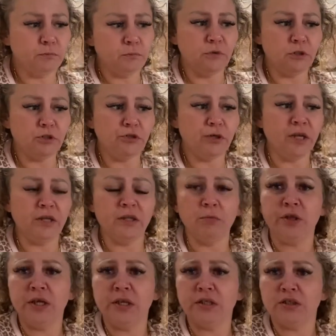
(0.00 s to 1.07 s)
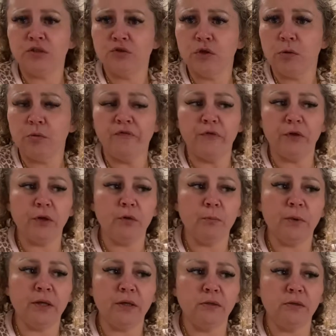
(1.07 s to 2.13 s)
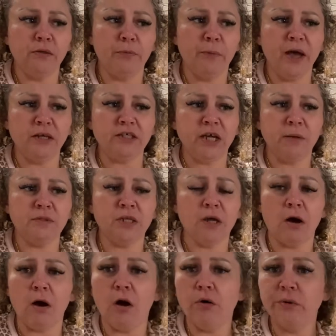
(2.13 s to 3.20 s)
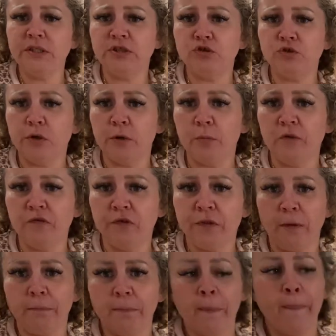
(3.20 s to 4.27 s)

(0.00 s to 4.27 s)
cause you're getting them clean. It's enjoyable for you, but the bath time's not always enjoyable for them.